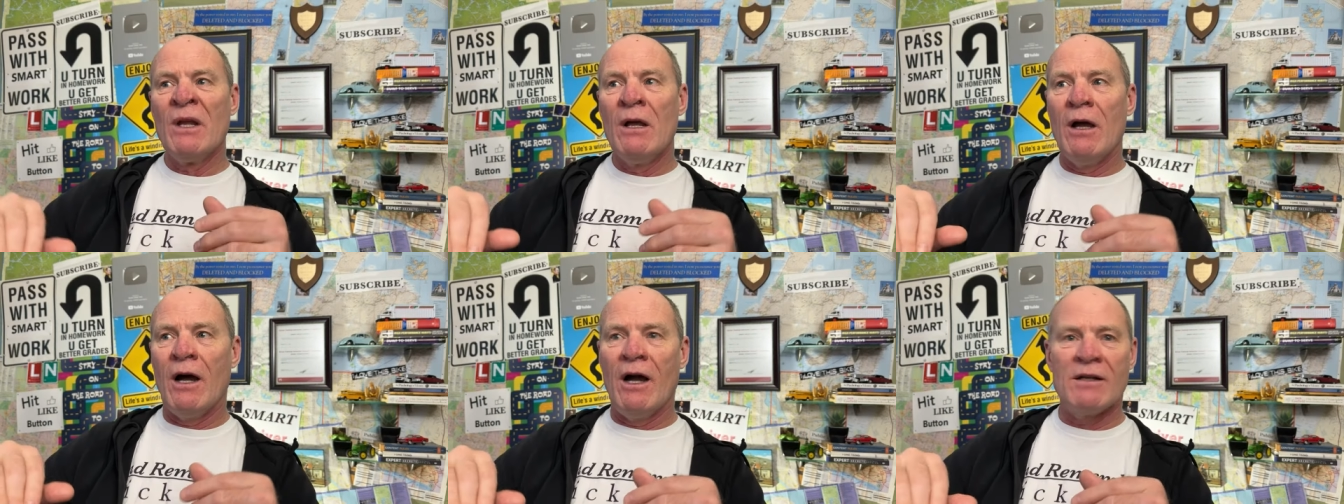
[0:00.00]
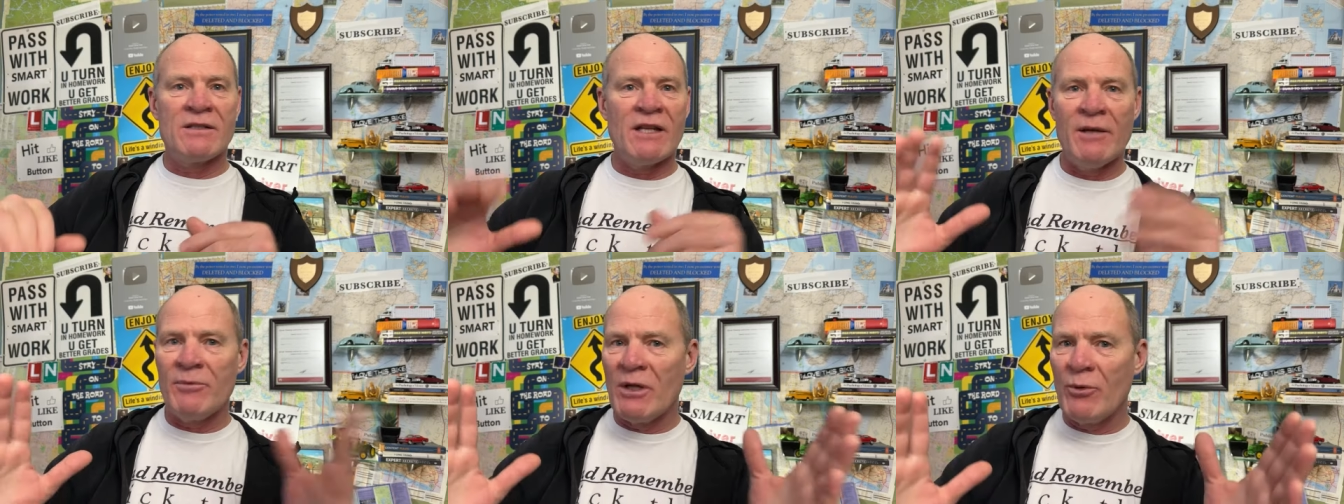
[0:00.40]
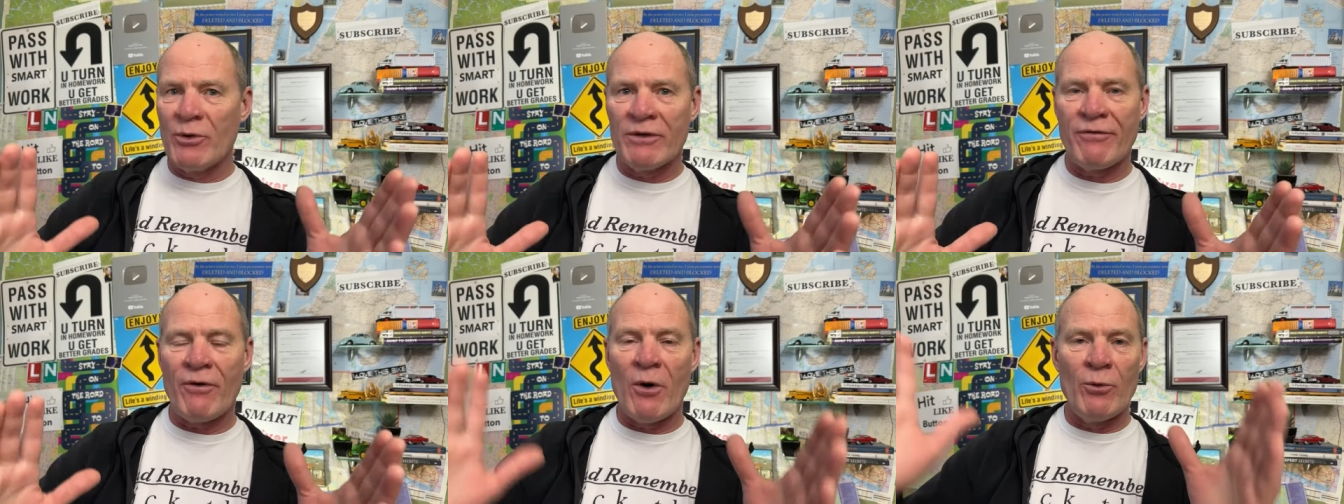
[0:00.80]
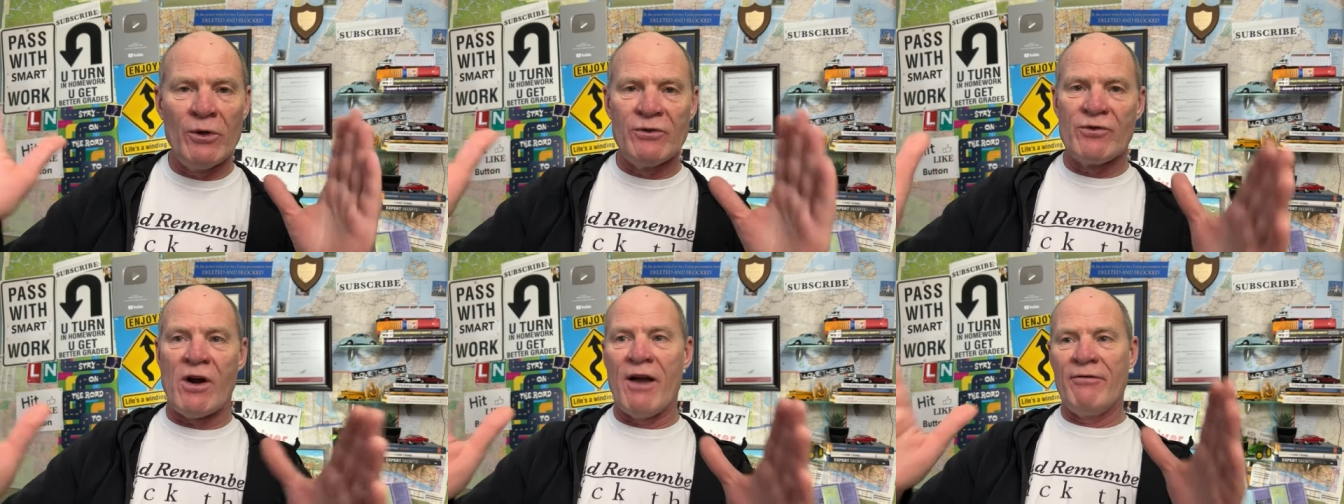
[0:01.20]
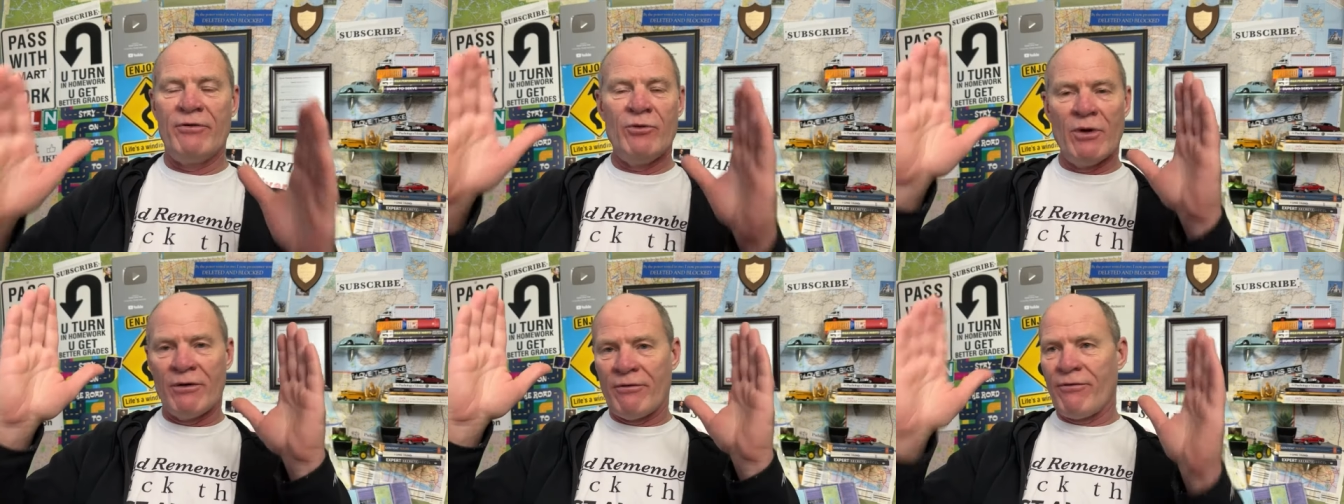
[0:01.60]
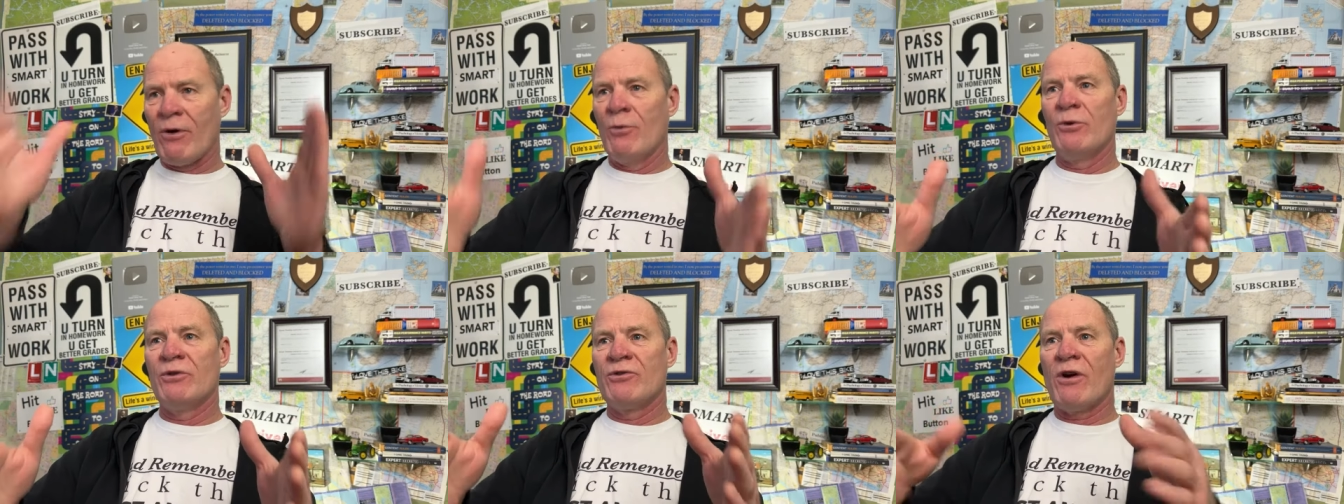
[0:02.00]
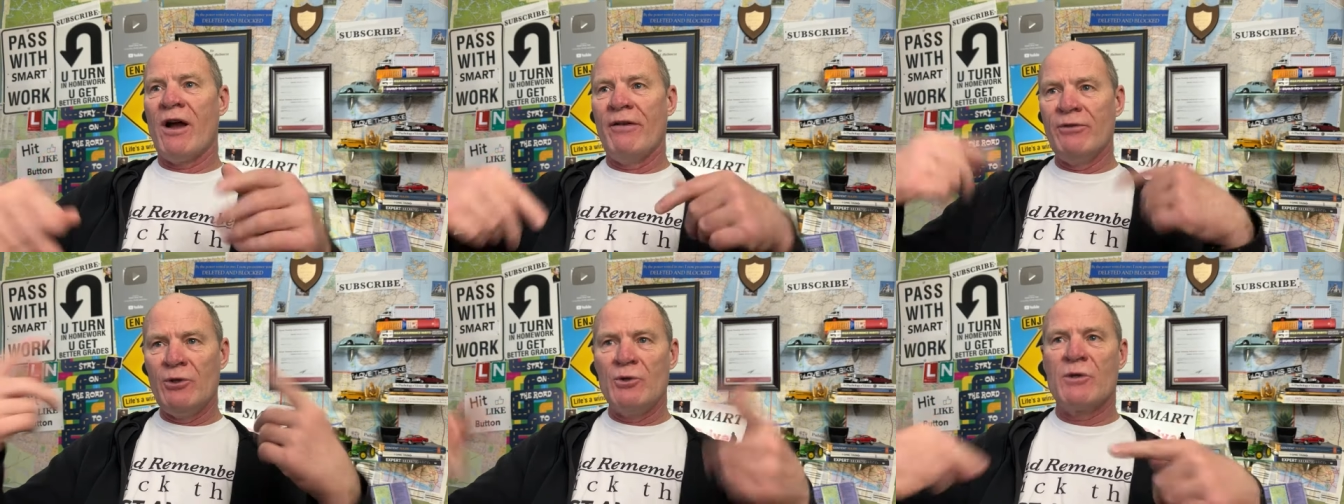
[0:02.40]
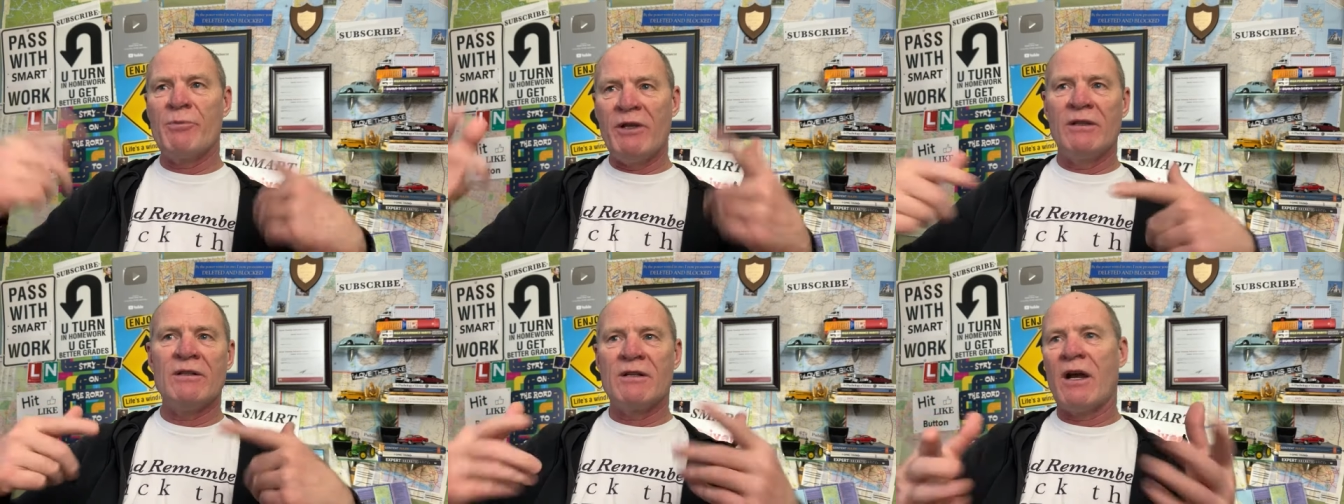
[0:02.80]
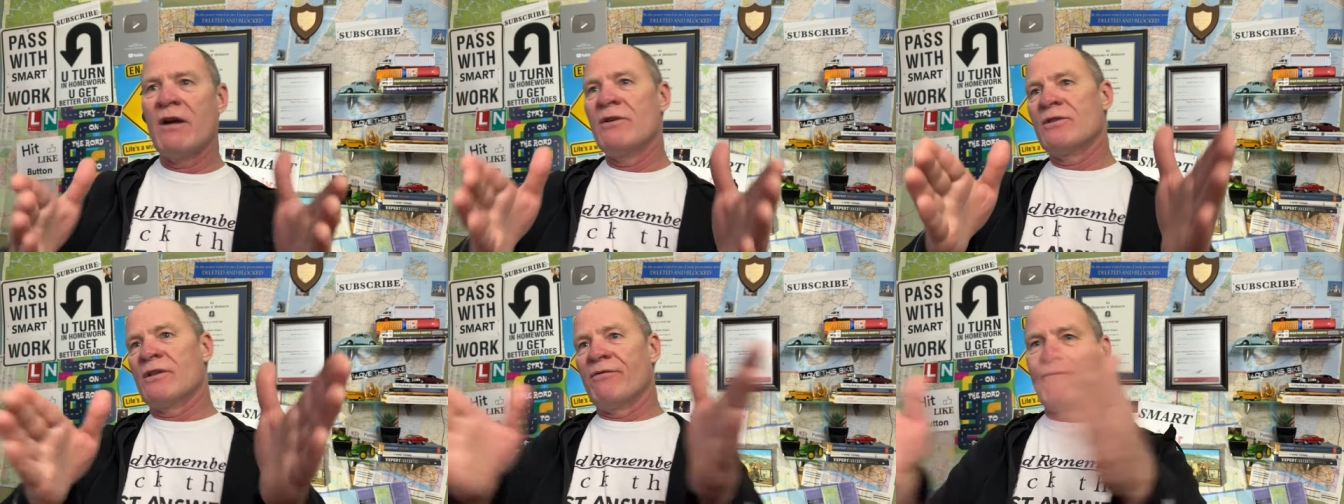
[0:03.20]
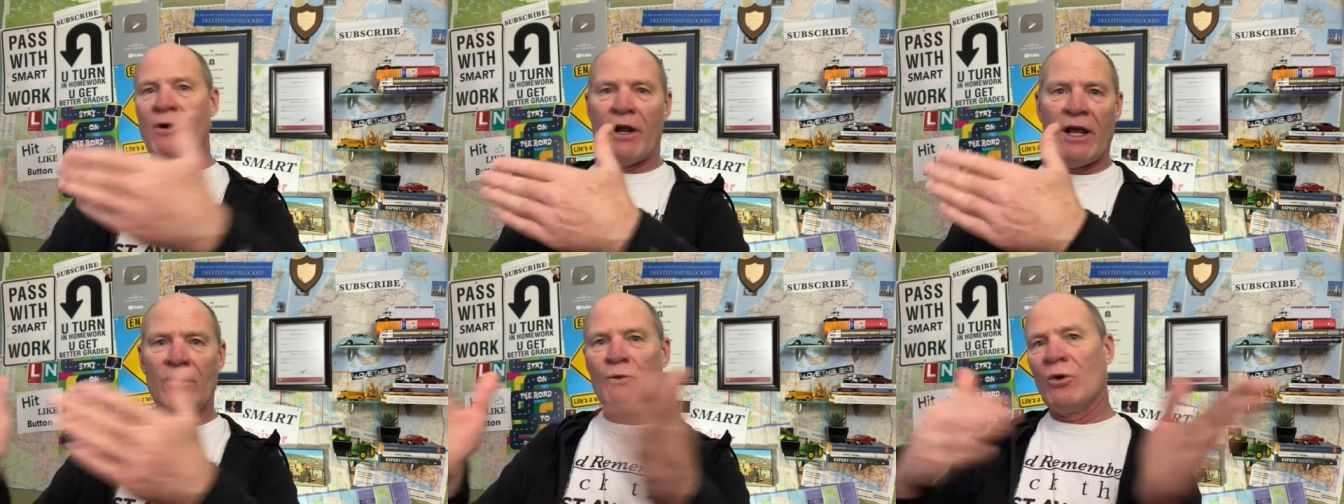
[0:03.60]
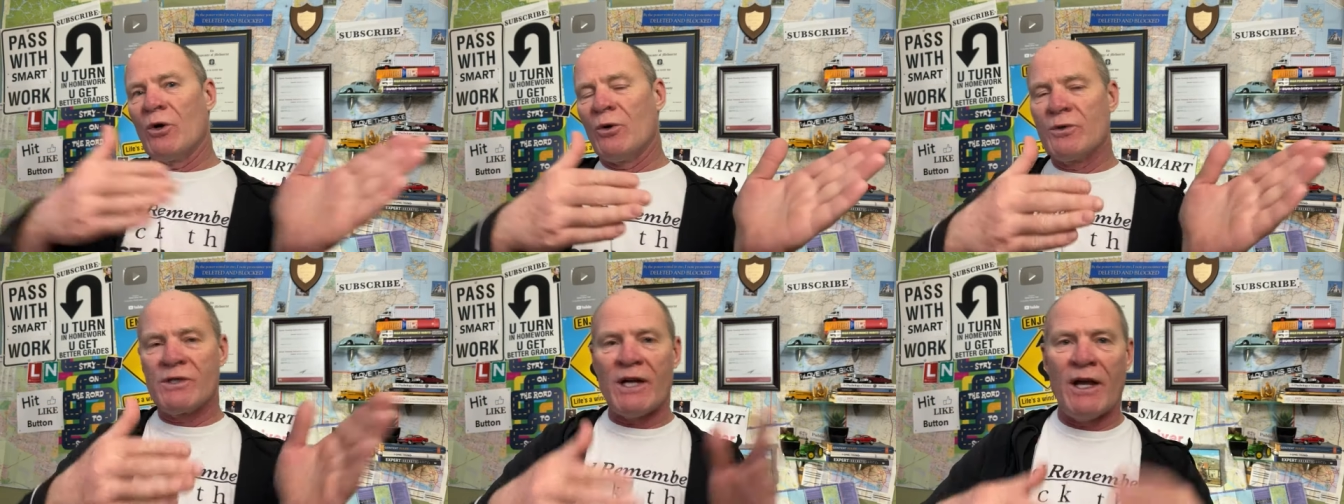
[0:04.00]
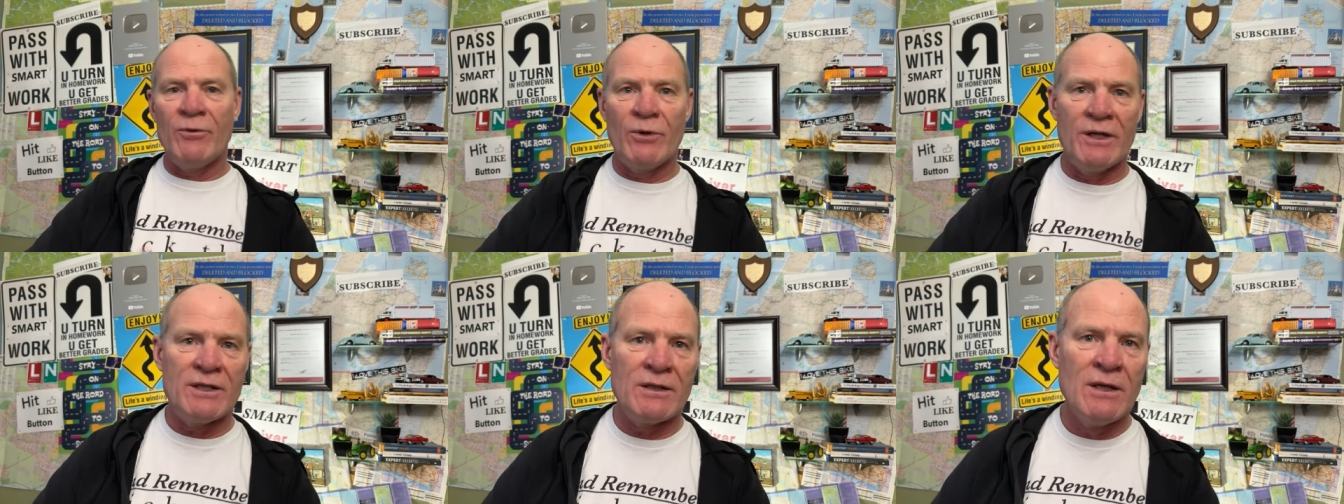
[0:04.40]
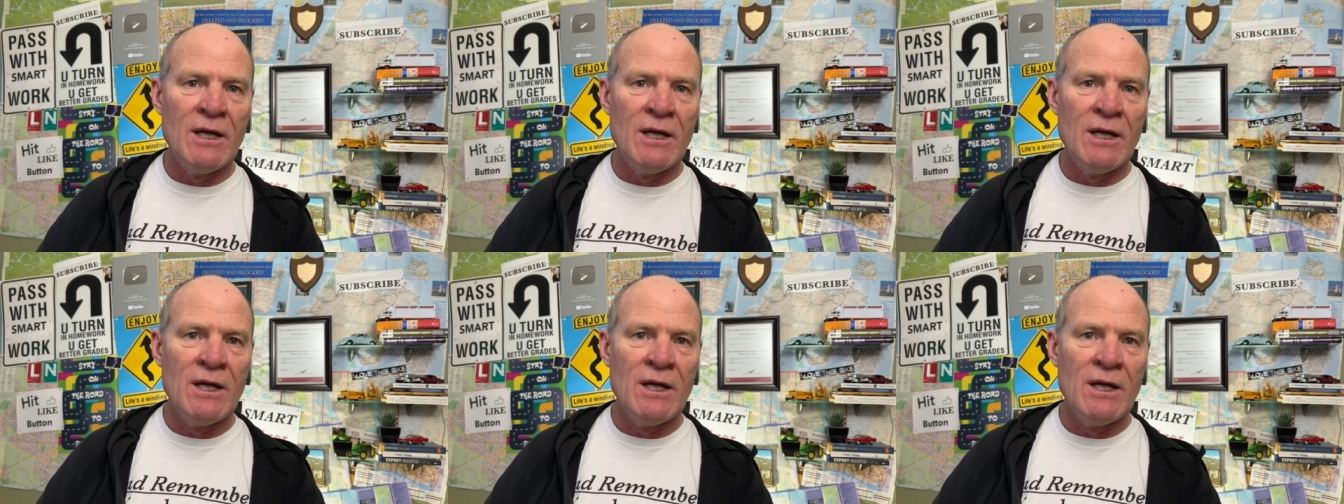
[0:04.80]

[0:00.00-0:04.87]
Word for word: Uh, same thing with front wheel drive. If you had a front wheel drive and you spin the tires, the front end will go sideways.